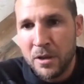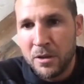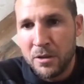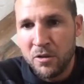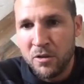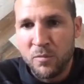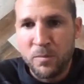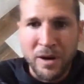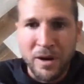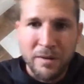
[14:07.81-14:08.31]

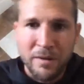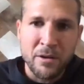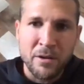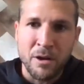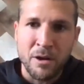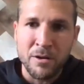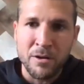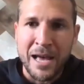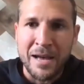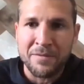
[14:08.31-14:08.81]
You've probably
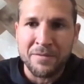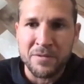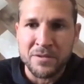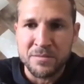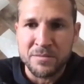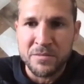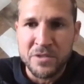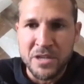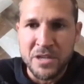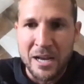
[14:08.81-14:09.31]
gone after
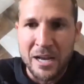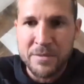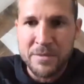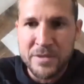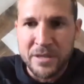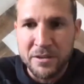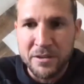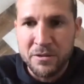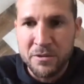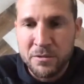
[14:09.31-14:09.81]
some jobs
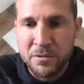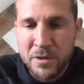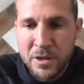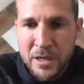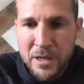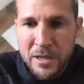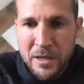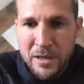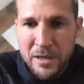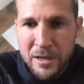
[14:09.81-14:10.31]
that you
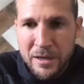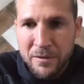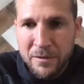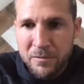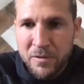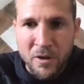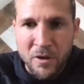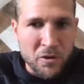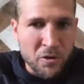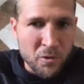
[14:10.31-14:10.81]

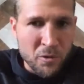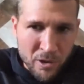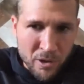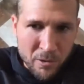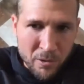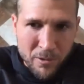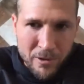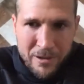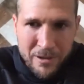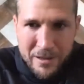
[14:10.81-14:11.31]
thought you really
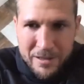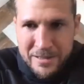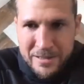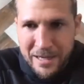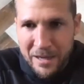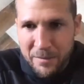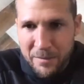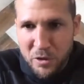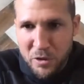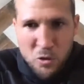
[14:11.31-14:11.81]
wanted at the
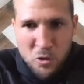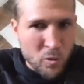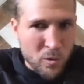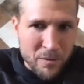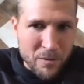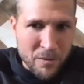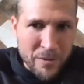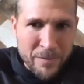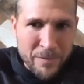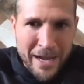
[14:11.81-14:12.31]
time, but you
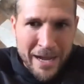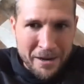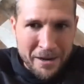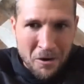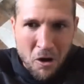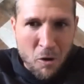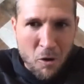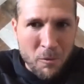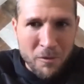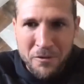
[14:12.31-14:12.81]
want to be back
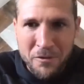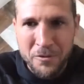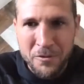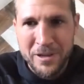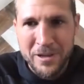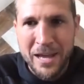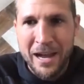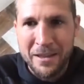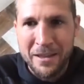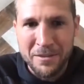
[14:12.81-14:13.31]
home if you would
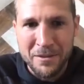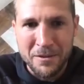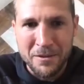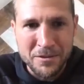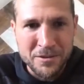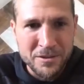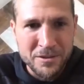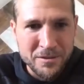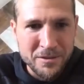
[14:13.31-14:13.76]
have gotten those.